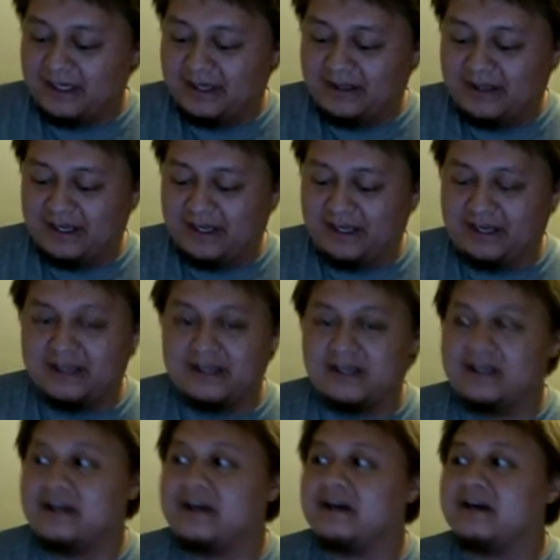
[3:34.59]
Then
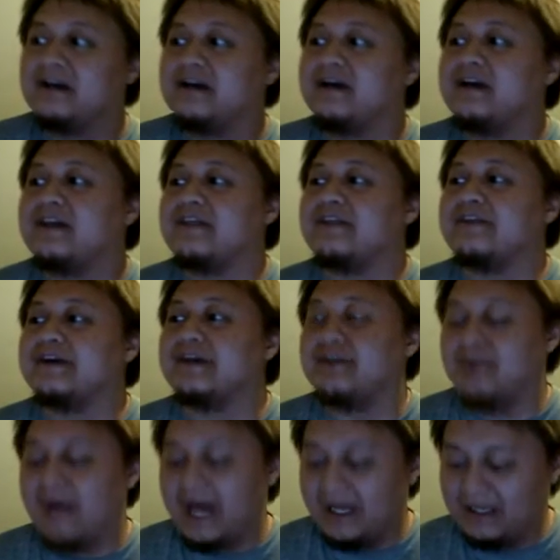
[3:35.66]
3
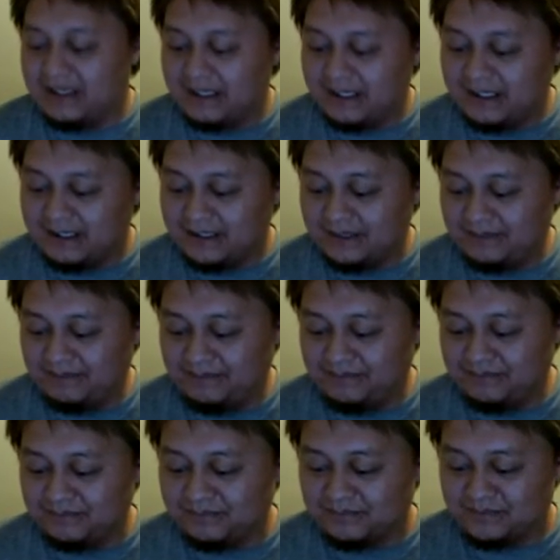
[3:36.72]
Dualities.
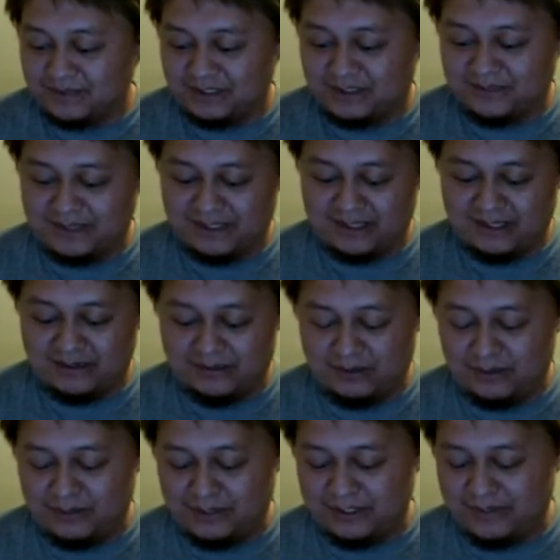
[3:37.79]
Just because I don't
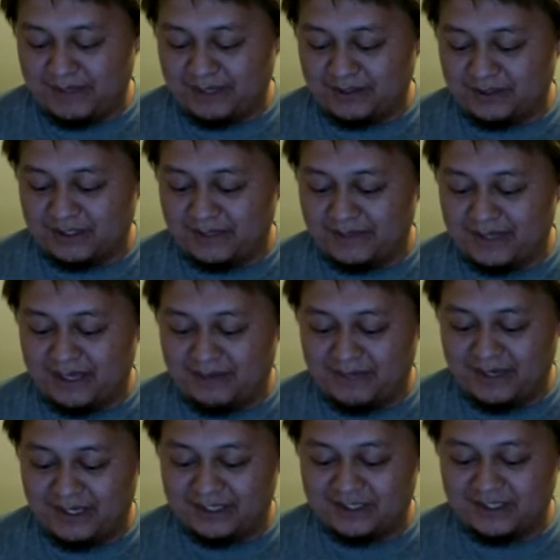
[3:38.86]
normally special summon that
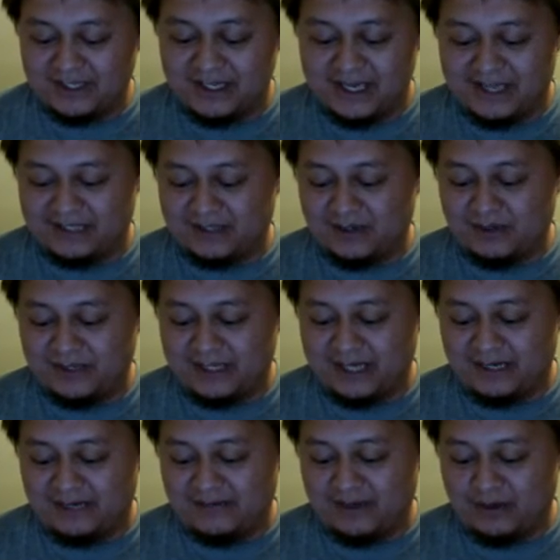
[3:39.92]
much, it's only kind
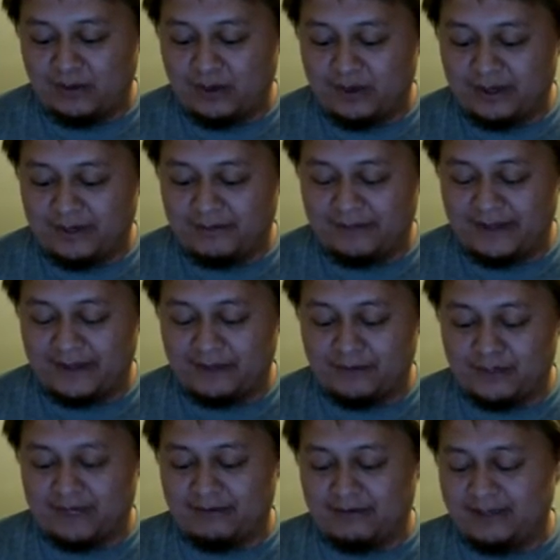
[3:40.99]
of like a one-off thing when
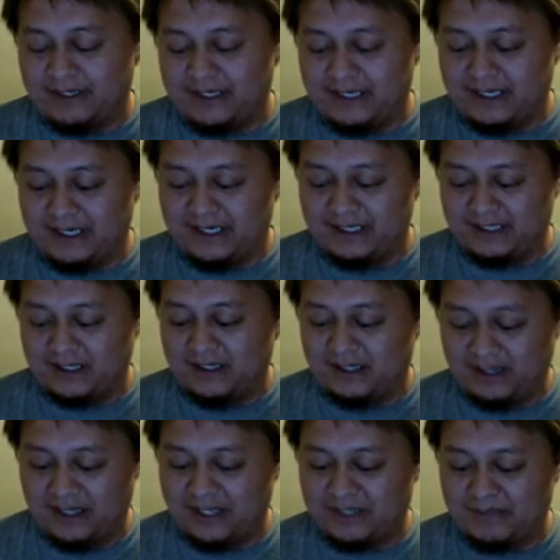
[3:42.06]
I really need it. It's a
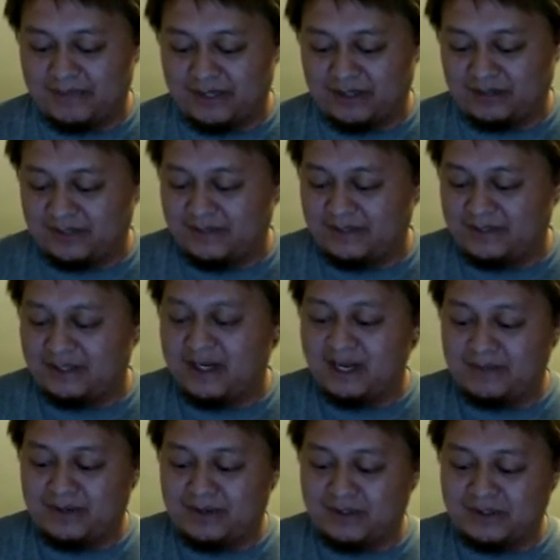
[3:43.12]
clutch special summon,
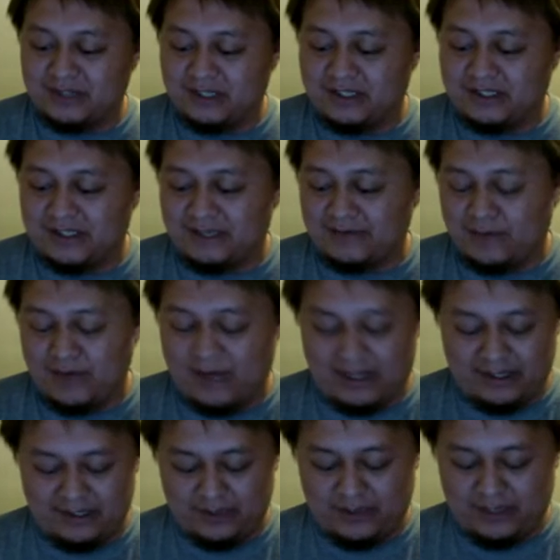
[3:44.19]
but usually I just have
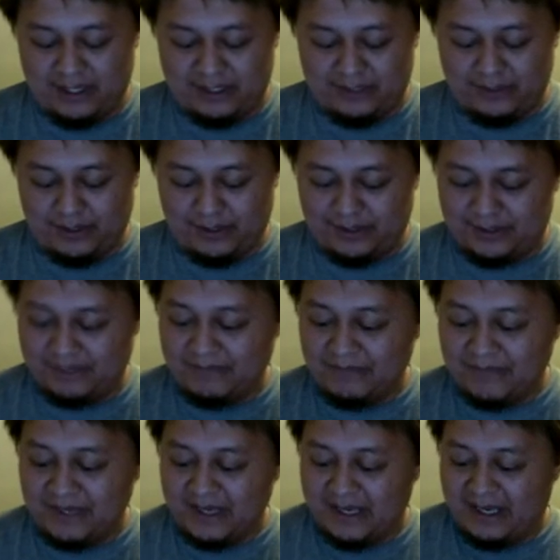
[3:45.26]
Duality. Duality works.
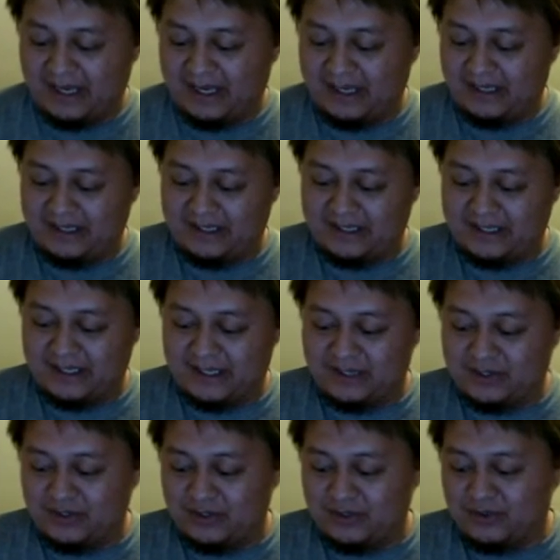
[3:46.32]
And then
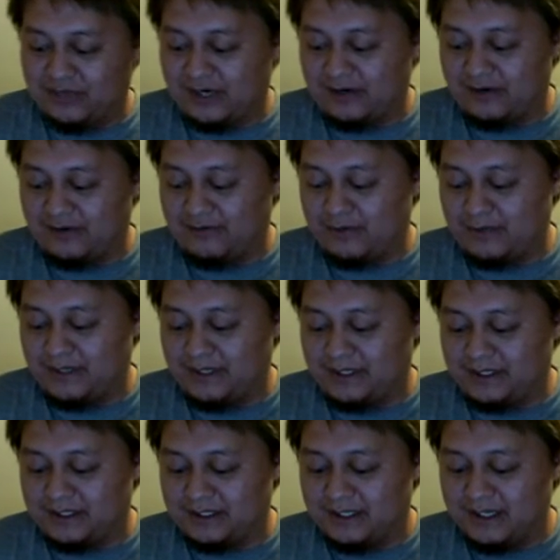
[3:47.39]
2
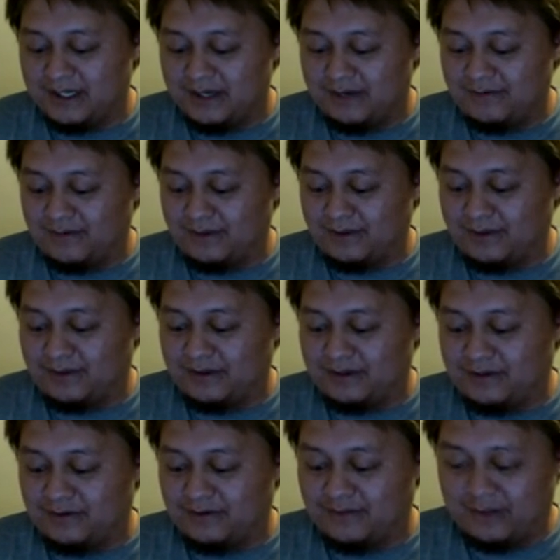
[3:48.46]
Terraformings for the
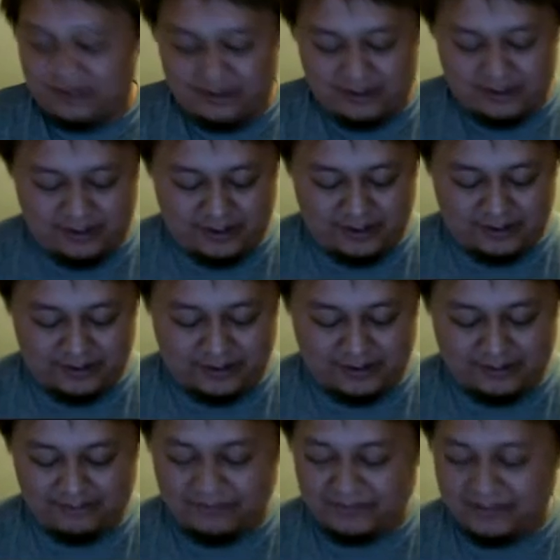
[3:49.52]
2 field cards,
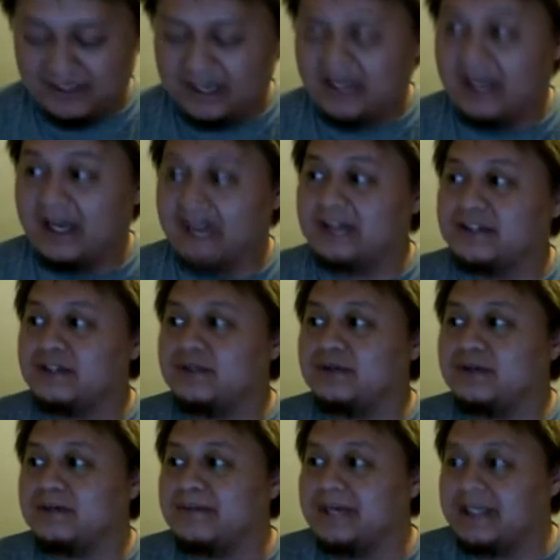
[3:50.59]
and 2
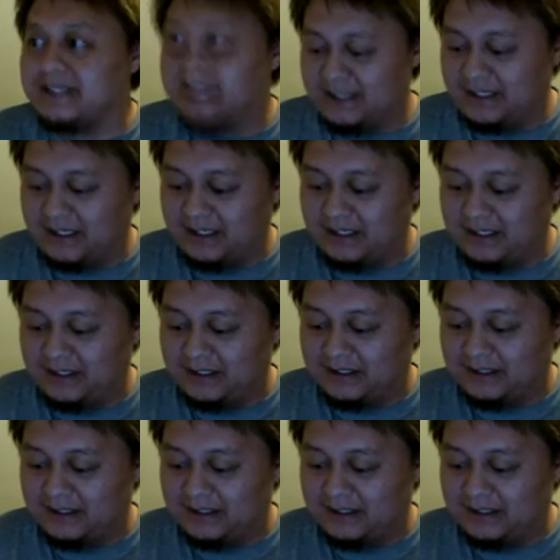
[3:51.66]
MSTs.